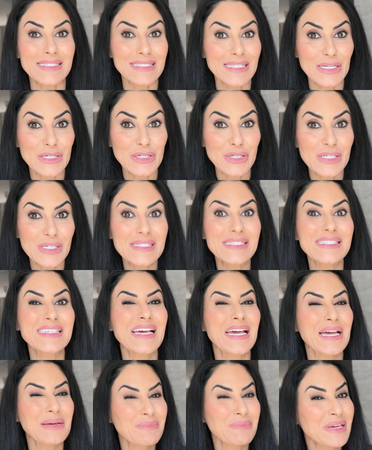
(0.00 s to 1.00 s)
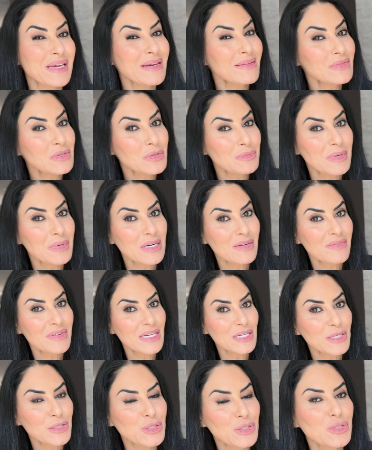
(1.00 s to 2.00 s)
extensions can be a little bit of
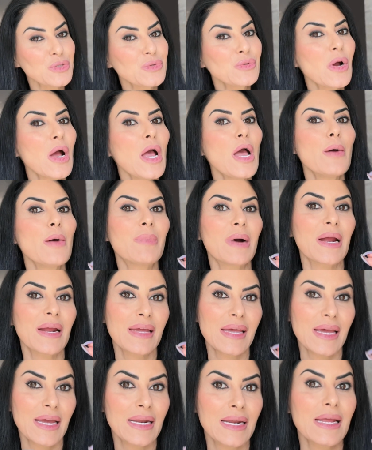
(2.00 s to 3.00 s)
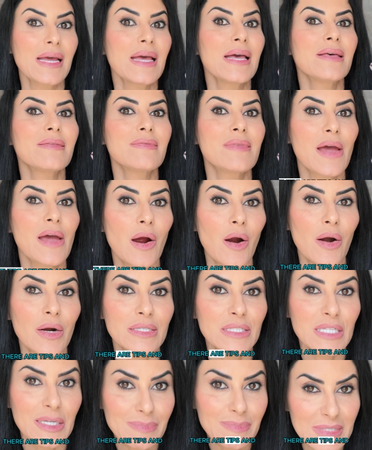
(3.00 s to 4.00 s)
an issue, but again, there
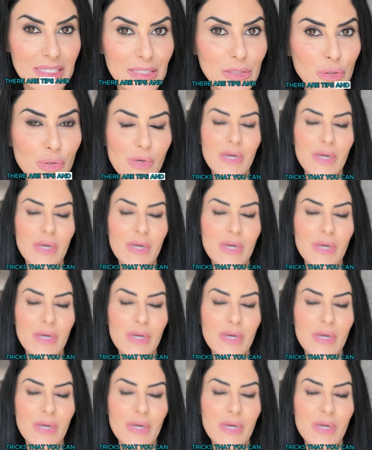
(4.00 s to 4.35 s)
are tips